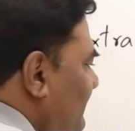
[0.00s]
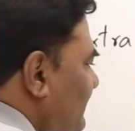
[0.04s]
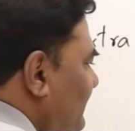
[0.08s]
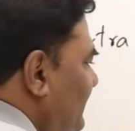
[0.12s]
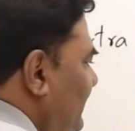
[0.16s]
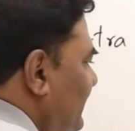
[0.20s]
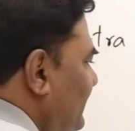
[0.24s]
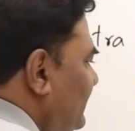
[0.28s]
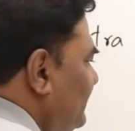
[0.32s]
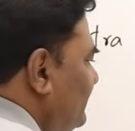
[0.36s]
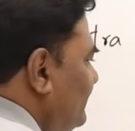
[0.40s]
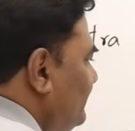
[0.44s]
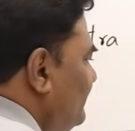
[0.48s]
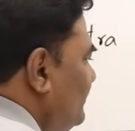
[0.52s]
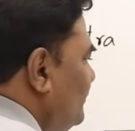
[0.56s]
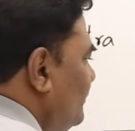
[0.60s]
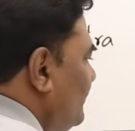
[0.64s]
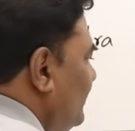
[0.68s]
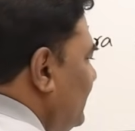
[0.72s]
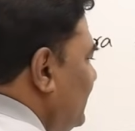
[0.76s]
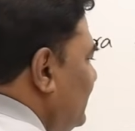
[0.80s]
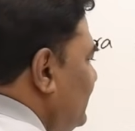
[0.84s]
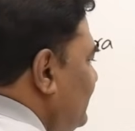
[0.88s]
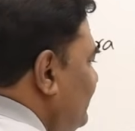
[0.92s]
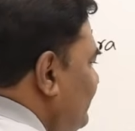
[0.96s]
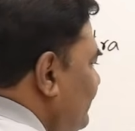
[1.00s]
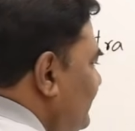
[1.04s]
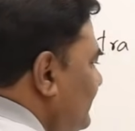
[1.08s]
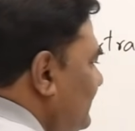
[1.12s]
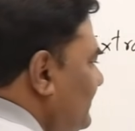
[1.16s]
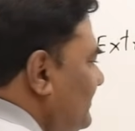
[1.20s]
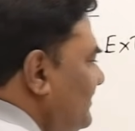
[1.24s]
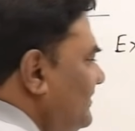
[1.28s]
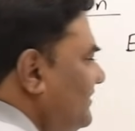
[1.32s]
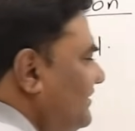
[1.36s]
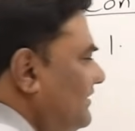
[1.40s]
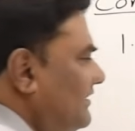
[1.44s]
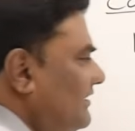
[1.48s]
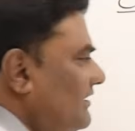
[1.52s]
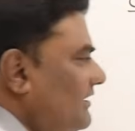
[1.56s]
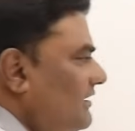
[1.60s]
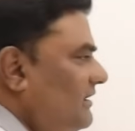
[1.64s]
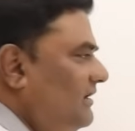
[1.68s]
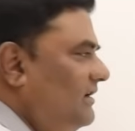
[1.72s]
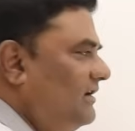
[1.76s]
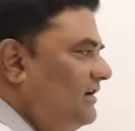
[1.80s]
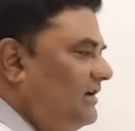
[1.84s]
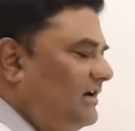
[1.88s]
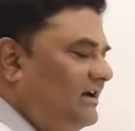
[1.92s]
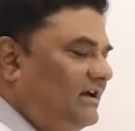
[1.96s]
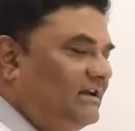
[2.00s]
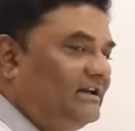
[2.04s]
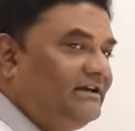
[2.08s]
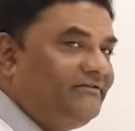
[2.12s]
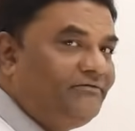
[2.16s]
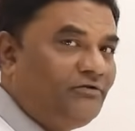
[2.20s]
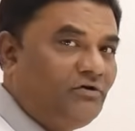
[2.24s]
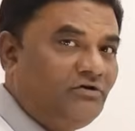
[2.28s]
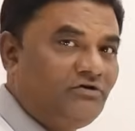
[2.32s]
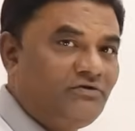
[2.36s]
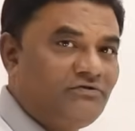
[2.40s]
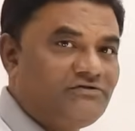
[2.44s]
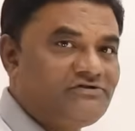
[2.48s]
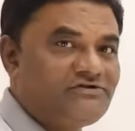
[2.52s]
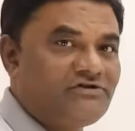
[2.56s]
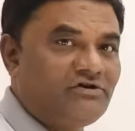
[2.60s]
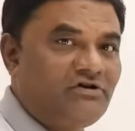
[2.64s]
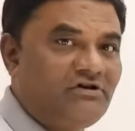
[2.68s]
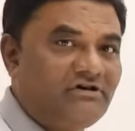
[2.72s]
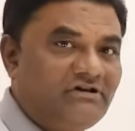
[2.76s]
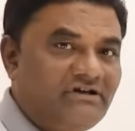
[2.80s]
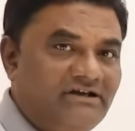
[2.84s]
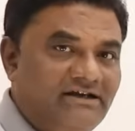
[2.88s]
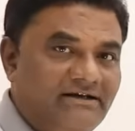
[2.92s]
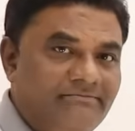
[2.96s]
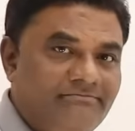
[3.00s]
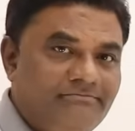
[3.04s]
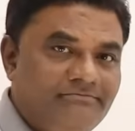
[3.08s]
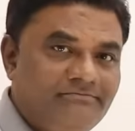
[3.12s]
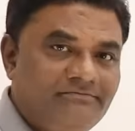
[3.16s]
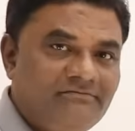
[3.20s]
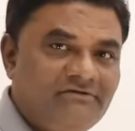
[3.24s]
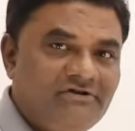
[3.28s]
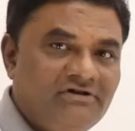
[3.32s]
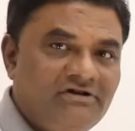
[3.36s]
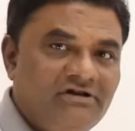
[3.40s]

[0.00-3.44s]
10, 12, and I want to sort them.